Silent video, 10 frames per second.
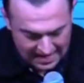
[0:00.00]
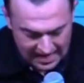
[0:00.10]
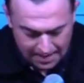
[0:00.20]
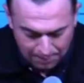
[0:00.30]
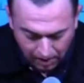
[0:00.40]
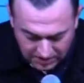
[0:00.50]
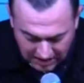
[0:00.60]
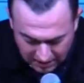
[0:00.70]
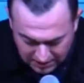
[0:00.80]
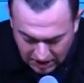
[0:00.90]
And Paul's
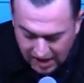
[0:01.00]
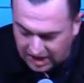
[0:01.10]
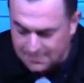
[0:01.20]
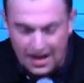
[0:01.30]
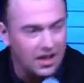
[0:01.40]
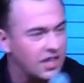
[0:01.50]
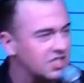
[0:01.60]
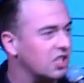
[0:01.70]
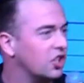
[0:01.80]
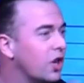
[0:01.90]
going to be talking about a
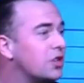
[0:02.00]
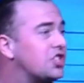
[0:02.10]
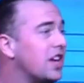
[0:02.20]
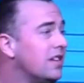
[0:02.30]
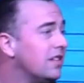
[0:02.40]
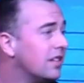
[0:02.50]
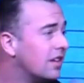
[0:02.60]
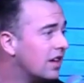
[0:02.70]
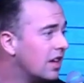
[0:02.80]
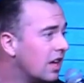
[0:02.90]
solution
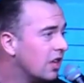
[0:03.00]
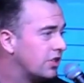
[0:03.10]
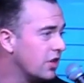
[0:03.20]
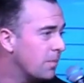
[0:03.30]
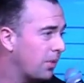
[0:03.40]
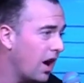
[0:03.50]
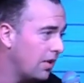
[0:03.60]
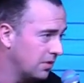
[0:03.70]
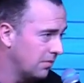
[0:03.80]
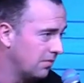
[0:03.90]
to the
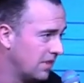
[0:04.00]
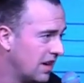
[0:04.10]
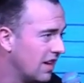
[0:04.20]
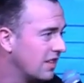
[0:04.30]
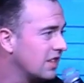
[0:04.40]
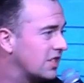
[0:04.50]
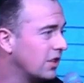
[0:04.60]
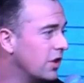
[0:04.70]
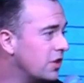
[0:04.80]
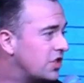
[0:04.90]
problem. The
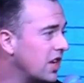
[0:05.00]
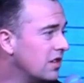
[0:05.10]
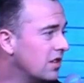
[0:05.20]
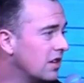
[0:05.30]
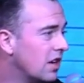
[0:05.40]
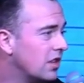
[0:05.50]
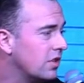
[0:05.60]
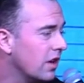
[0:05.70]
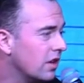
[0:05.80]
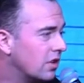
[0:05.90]
solution to
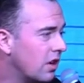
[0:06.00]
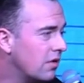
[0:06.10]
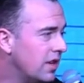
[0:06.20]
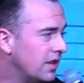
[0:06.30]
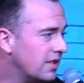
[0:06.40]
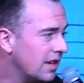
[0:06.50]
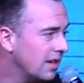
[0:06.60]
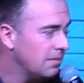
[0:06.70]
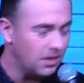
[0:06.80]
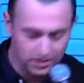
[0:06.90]
ingronius
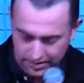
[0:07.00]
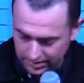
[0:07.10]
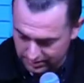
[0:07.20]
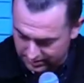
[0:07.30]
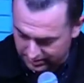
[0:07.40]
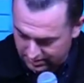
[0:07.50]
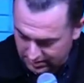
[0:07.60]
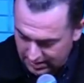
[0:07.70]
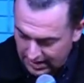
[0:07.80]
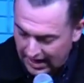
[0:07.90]
eyeballius.
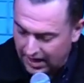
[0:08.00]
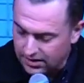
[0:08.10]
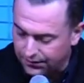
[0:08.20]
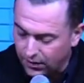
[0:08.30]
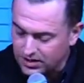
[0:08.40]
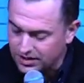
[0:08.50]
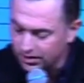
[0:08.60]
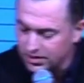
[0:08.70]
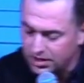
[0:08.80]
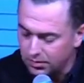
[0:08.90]
And the first
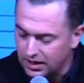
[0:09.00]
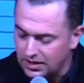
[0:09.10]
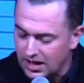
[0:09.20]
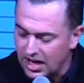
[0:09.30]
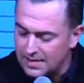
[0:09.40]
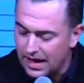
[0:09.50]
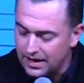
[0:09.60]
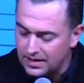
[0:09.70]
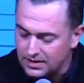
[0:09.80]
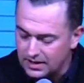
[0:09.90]
solution we're going to talk about
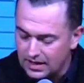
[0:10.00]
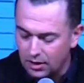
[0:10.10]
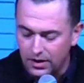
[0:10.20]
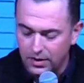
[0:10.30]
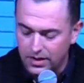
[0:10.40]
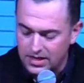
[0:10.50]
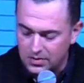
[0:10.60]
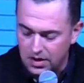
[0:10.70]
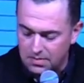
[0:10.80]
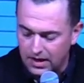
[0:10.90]
is I want you to read this
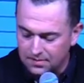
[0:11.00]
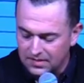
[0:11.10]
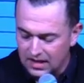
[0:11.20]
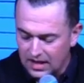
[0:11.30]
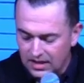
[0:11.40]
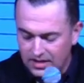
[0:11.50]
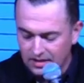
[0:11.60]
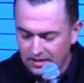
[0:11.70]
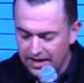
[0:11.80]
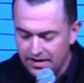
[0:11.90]
with me to
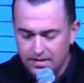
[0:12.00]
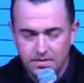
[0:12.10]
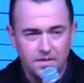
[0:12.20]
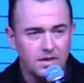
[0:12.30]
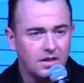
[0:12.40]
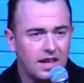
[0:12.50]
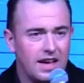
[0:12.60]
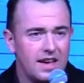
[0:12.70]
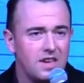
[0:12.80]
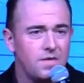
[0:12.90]
live
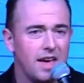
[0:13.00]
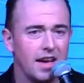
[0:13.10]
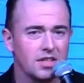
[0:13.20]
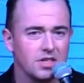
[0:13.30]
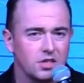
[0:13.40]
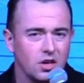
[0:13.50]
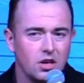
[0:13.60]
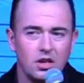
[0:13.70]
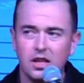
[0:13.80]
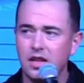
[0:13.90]
life
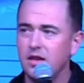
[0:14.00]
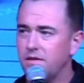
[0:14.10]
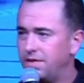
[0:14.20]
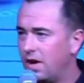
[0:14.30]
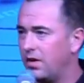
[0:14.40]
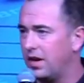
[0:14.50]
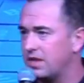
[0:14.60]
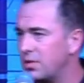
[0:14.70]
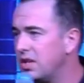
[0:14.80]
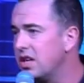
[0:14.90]
externally
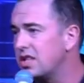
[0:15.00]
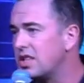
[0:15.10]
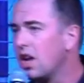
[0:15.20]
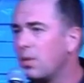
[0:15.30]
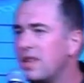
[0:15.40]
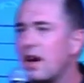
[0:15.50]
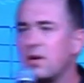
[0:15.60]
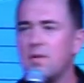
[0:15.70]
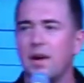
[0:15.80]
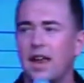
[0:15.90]
focused. Would you just read that with
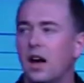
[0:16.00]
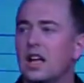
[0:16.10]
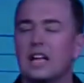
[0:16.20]
me right now?